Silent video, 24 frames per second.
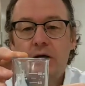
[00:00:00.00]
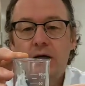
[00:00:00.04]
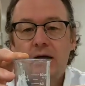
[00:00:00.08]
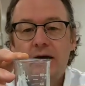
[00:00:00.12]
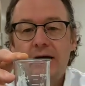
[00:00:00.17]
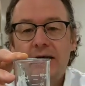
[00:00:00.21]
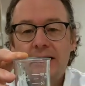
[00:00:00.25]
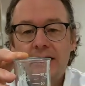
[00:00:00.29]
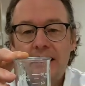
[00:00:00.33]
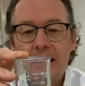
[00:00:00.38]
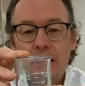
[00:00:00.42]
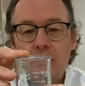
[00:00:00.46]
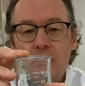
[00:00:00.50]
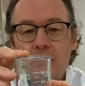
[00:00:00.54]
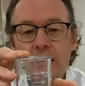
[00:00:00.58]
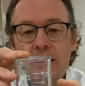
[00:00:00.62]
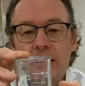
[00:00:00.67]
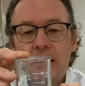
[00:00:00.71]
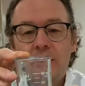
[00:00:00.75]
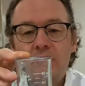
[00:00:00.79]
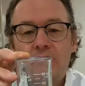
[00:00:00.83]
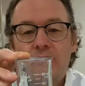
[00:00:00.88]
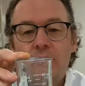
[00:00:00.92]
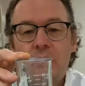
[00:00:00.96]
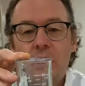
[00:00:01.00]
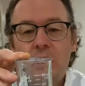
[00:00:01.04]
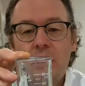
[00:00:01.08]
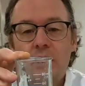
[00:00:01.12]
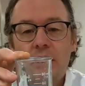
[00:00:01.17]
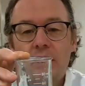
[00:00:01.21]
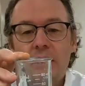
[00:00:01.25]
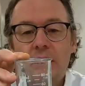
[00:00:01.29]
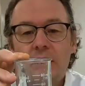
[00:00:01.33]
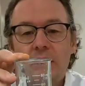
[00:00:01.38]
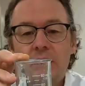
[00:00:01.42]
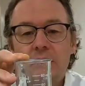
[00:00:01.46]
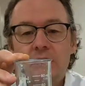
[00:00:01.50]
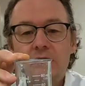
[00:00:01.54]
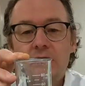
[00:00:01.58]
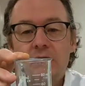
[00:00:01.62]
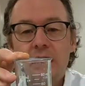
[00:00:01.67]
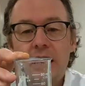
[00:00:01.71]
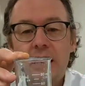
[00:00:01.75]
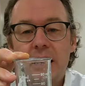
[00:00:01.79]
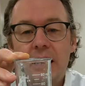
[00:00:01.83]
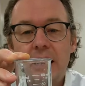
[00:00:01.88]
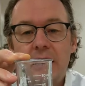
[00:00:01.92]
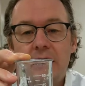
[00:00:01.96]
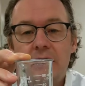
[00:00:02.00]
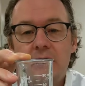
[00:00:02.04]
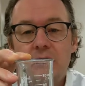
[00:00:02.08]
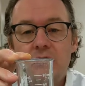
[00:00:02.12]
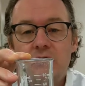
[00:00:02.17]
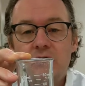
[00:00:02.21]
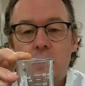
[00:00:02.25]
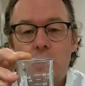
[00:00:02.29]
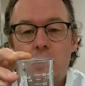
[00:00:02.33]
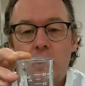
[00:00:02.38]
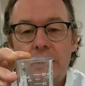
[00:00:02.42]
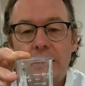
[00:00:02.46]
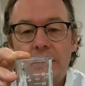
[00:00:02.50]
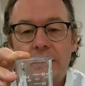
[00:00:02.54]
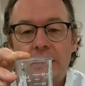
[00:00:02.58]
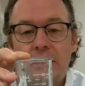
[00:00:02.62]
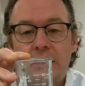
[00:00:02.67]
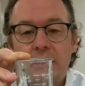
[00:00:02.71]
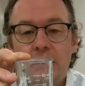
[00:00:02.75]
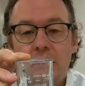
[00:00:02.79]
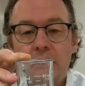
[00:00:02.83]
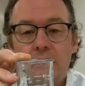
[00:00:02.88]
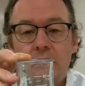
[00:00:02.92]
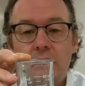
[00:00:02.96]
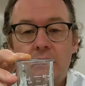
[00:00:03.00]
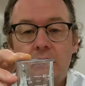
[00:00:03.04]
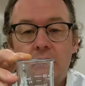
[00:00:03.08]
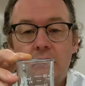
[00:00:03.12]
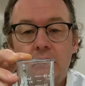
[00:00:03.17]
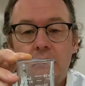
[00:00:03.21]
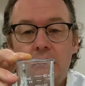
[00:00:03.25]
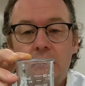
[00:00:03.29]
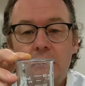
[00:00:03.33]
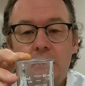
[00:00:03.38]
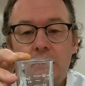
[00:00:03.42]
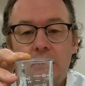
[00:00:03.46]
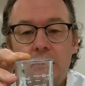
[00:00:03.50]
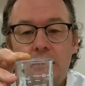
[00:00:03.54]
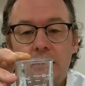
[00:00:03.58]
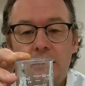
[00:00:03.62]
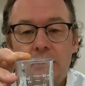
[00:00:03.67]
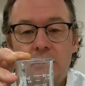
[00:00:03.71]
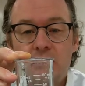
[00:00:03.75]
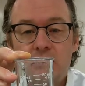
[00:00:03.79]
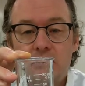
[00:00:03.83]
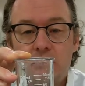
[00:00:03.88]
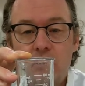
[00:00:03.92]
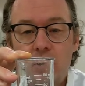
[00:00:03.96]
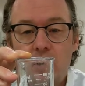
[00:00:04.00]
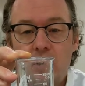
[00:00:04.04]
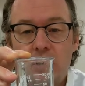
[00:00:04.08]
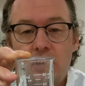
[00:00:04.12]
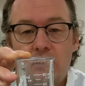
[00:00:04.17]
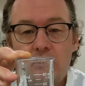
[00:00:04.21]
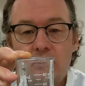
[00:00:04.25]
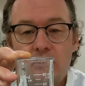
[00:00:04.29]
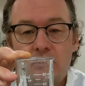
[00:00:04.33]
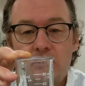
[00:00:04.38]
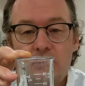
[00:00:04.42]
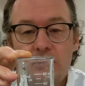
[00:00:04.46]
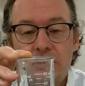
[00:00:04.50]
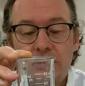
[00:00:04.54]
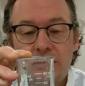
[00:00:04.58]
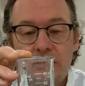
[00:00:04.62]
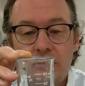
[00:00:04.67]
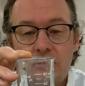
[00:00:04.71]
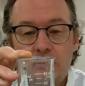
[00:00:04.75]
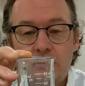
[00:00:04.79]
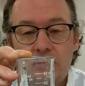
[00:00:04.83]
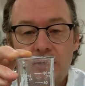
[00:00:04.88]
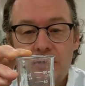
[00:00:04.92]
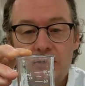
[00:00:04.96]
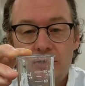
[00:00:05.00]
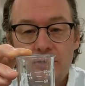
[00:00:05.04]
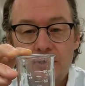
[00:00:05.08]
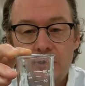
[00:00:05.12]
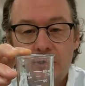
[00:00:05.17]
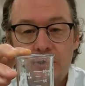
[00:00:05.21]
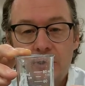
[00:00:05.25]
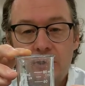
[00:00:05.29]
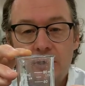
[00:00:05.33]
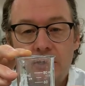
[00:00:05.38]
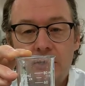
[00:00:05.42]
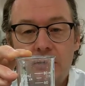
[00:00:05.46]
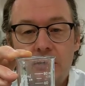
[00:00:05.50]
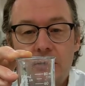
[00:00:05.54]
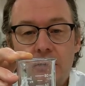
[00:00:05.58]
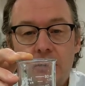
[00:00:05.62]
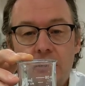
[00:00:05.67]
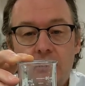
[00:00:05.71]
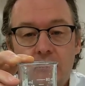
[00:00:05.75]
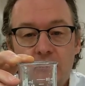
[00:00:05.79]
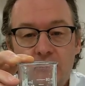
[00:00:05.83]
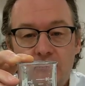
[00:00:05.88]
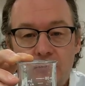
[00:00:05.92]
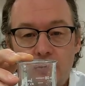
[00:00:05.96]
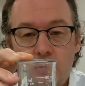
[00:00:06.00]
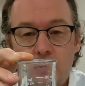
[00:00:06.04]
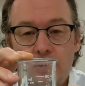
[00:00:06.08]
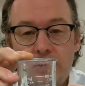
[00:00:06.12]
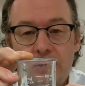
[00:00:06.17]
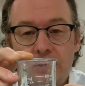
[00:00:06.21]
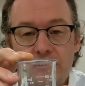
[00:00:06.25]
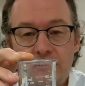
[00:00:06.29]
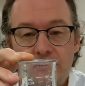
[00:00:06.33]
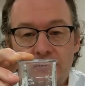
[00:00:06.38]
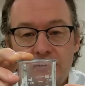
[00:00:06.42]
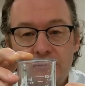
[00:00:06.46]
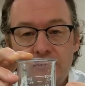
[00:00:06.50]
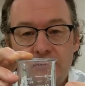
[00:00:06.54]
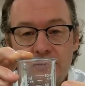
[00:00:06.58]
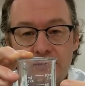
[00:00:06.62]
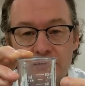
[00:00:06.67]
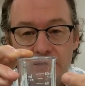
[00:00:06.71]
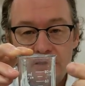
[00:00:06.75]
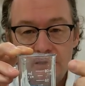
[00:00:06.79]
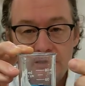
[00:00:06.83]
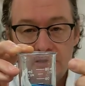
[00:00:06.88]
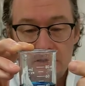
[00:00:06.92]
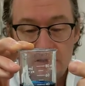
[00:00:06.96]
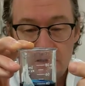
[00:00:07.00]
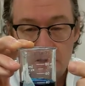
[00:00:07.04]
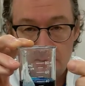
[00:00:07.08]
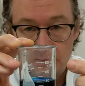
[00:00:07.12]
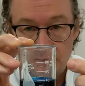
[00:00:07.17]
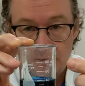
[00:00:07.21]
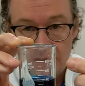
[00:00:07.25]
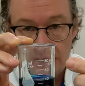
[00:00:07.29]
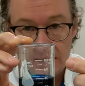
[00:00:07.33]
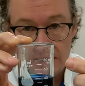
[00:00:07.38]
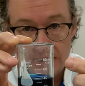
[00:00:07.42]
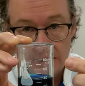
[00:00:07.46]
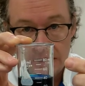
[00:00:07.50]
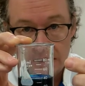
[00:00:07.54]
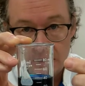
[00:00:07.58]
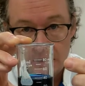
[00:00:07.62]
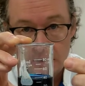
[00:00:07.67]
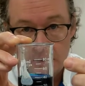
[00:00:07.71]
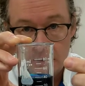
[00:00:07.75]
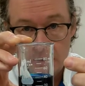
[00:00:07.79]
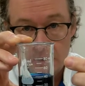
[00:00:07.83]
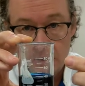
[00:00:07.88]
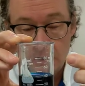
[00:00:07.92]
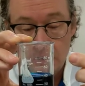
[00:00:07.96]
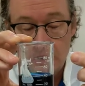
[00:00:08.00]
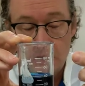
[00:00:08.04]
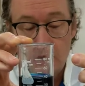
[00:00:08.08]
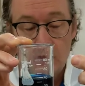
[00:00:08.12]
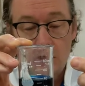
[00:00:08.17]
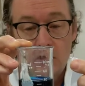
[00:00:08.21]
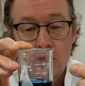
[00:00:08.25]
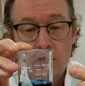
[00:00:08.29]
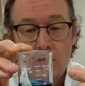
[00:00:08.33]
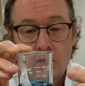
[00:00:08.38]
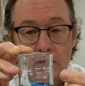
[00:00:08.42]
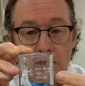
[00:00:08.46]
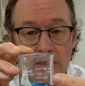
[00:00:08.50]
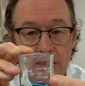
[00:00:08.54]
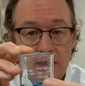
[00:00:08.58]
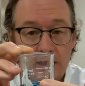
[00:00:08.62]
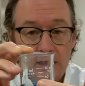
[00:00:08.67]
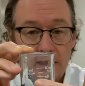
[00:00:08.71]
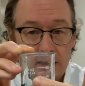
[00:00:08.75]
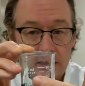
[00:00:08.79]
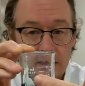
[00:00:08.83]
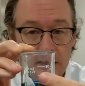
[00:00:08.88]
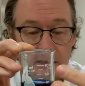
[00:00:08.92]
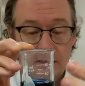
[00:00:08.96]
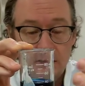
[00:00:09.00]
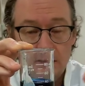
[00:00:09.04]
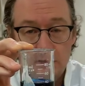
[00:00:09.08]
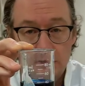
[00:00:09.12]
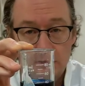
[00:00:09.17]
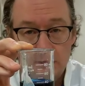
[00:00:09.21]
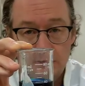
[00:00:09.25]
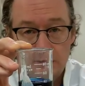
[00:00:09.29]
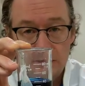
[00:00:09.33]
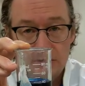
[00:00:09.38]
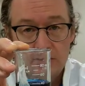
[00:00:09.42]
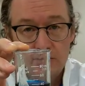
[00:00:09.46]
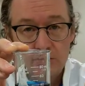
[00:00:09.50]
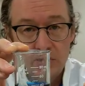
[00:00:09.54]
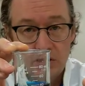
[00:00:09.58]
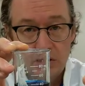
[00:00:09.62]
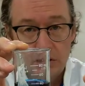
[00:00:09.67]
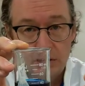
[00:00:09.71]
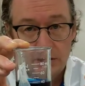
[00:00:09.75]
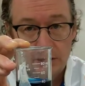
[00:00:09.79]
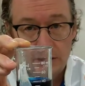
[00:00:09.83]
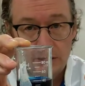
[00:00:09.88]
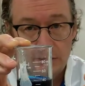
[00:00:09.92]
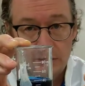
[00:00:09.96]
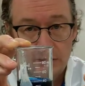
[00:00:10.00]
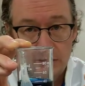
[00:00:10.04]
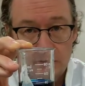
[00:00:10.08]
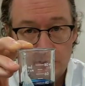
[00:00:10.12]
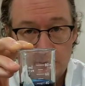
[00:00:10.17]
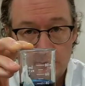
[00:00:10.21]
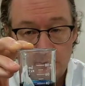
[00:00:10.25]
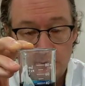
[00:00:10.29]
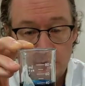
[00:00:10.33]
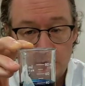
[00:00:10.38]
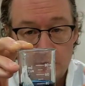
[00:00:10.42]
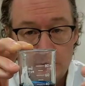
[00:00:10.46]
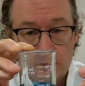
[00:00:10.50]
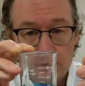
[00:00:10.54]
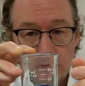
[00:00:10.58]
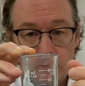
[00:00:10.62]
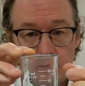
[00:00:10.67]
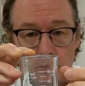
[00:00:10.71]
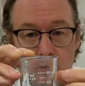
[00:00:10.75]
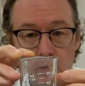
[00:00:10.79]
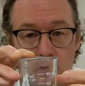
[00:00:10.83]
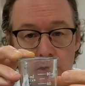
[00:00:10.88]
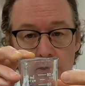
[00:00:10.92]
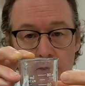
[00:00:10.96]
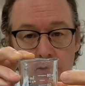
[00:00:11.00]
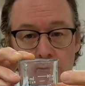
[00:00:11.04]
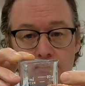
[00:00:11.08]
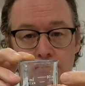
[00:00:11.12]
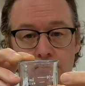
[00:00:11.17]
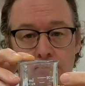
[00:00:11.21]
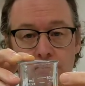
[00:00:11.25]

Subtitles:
and now I have markings at 20, and there's a mark in between that would be 30, 40, 50, 60, up to 80. Okay, and again, the unit is milliliters. Units are important.